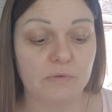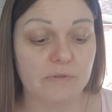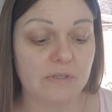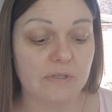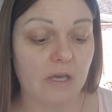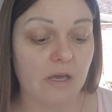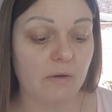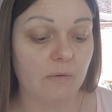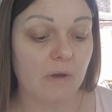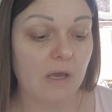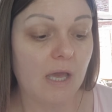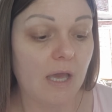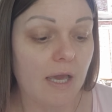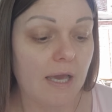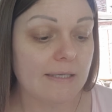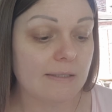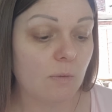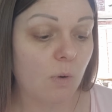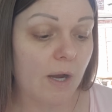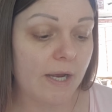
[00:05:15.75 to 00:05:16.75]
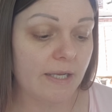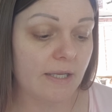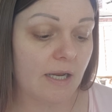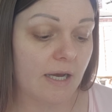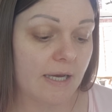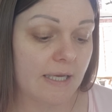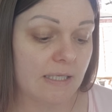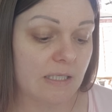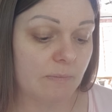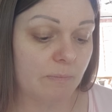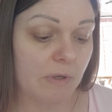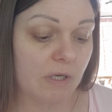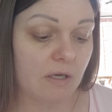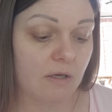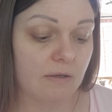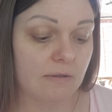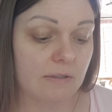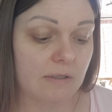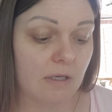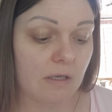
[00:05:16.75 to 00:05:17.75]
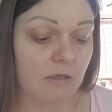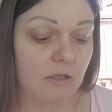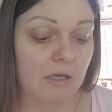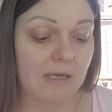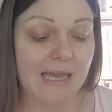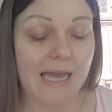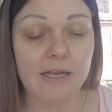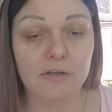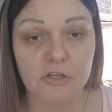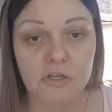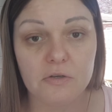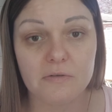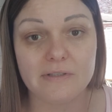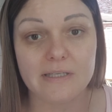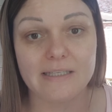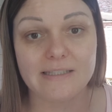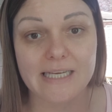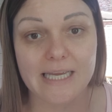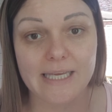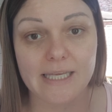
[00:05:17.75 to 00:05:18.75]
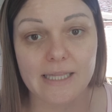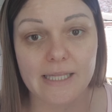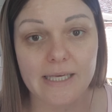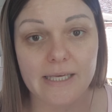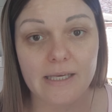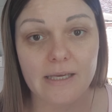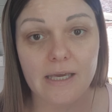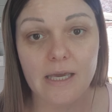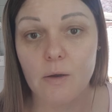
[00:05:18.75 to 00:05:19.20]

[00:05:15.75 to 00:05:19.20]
So it's quite nice because you can use it daily.